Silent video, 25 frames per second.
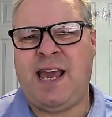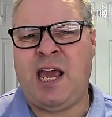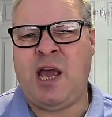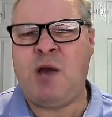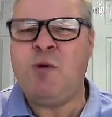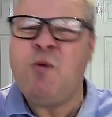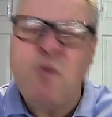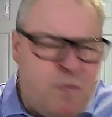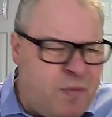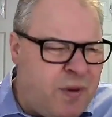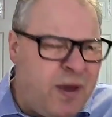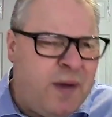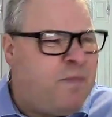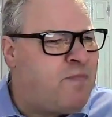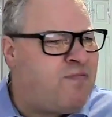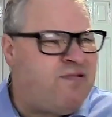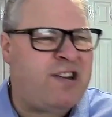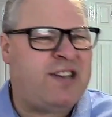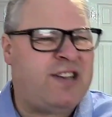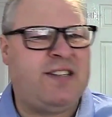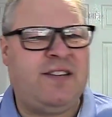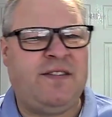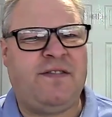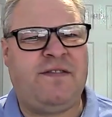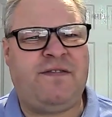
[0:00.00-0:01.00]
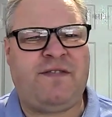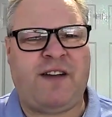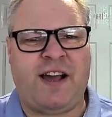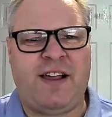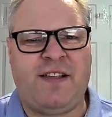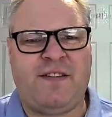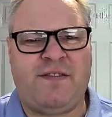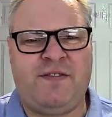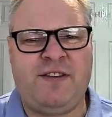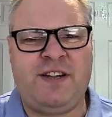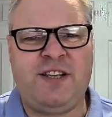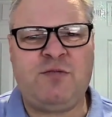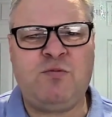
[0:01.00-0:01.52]
It wouldn't be impressive
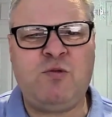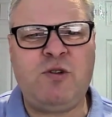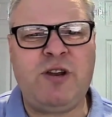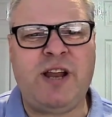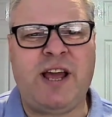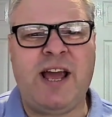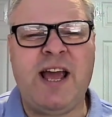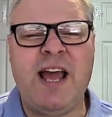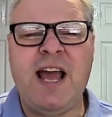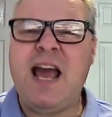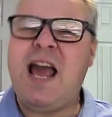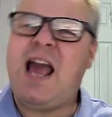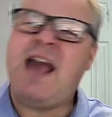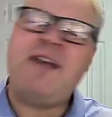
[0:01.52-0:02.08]
faithfulness, would it?